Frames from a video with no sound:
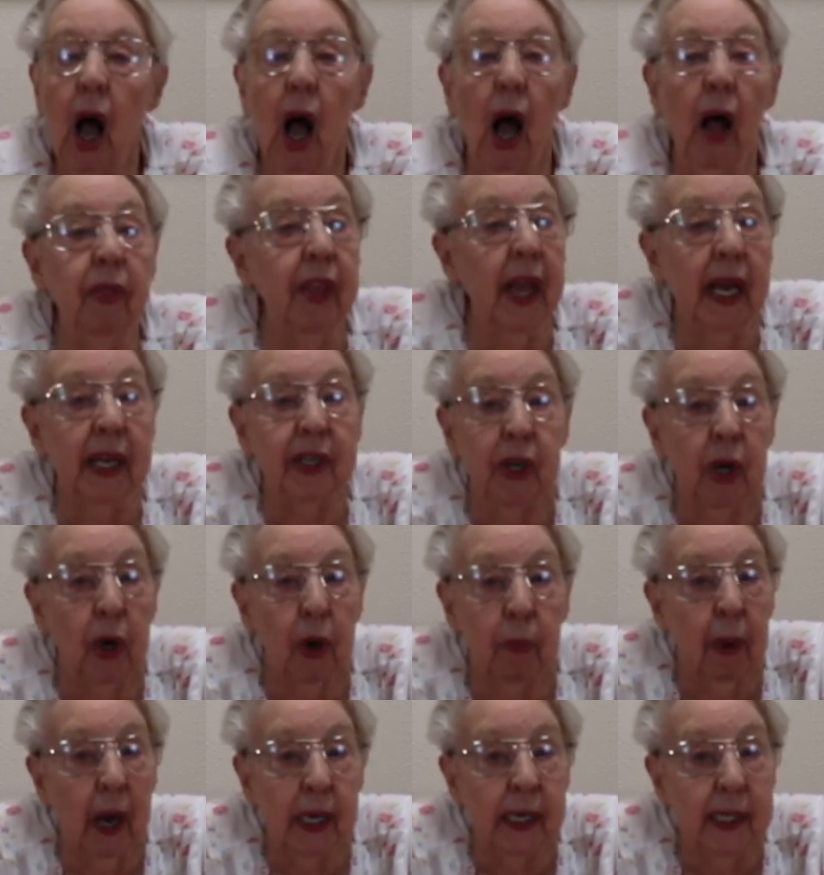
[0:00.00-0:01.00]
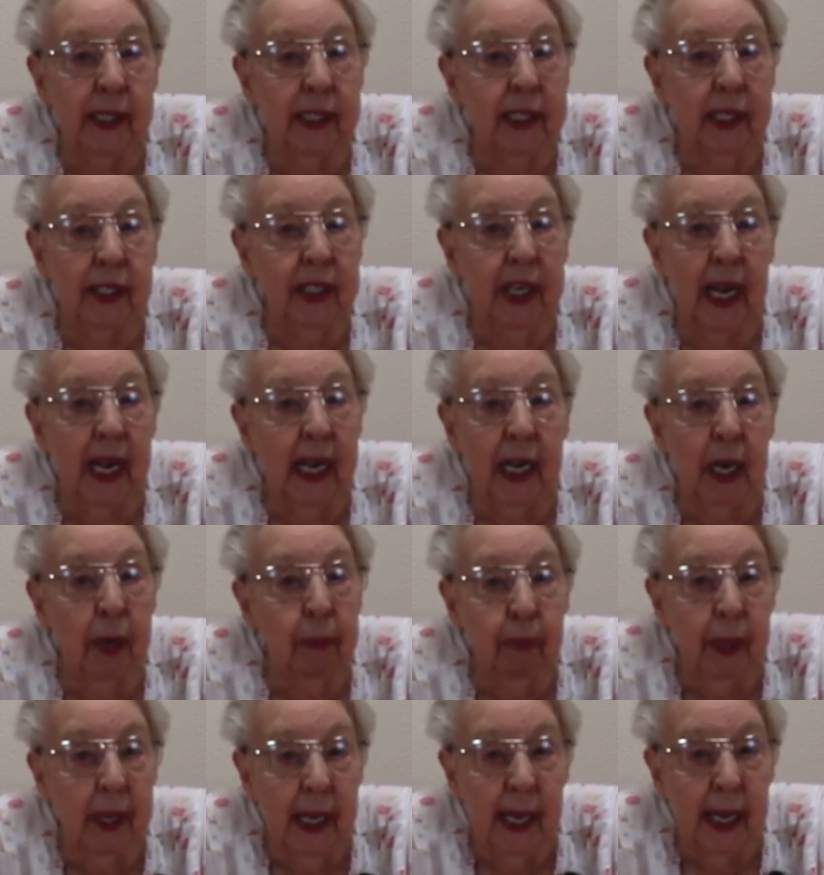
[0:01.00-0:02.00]
and they had nobody to take her
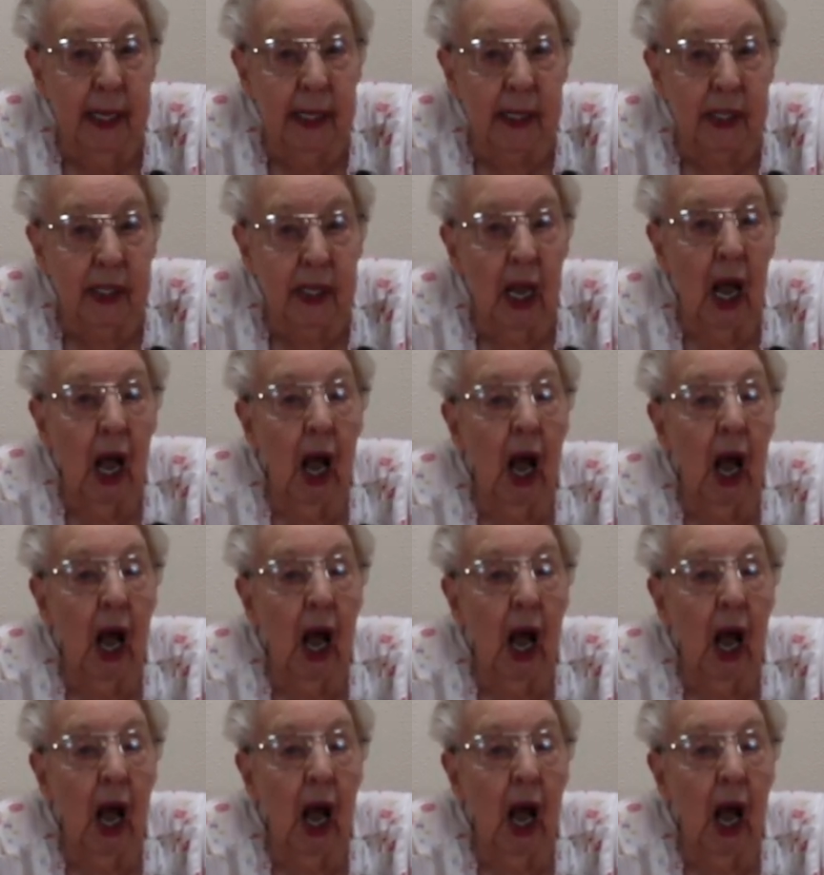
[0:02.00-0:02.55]
place,